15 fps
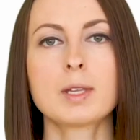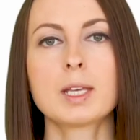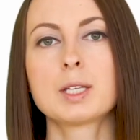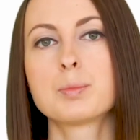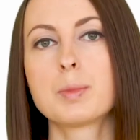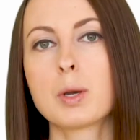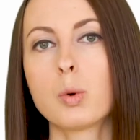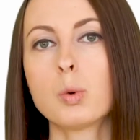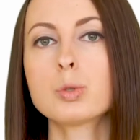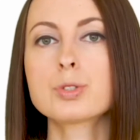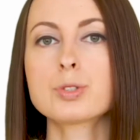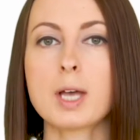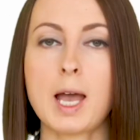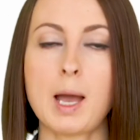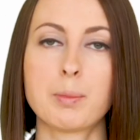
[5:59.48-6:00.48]
It may
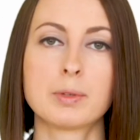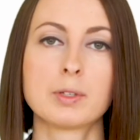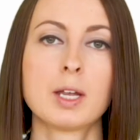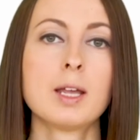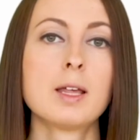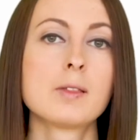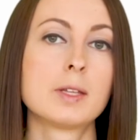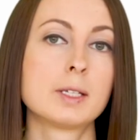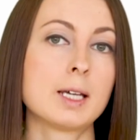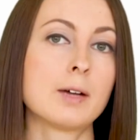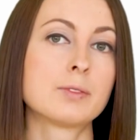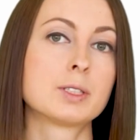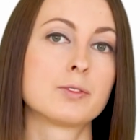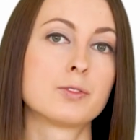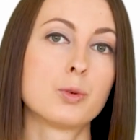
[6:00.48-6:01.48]
also happen that
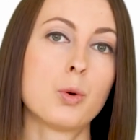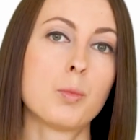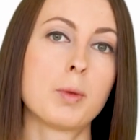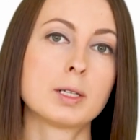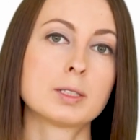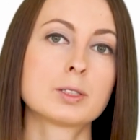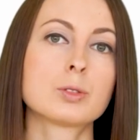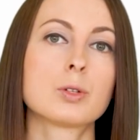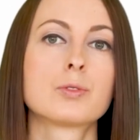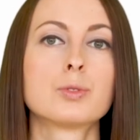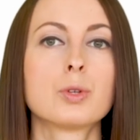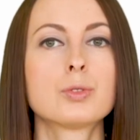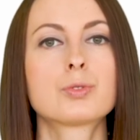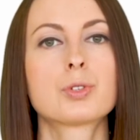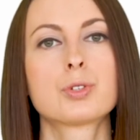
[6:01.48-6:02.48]
after 4 months of
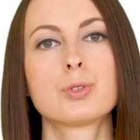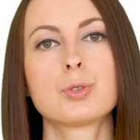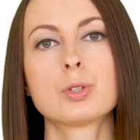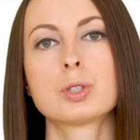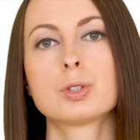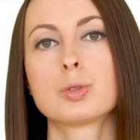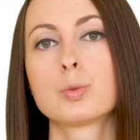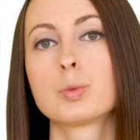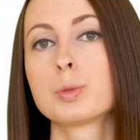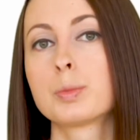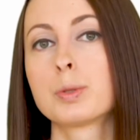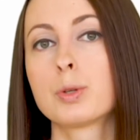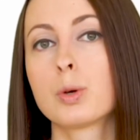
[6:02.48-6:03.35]
non-renewal, you will be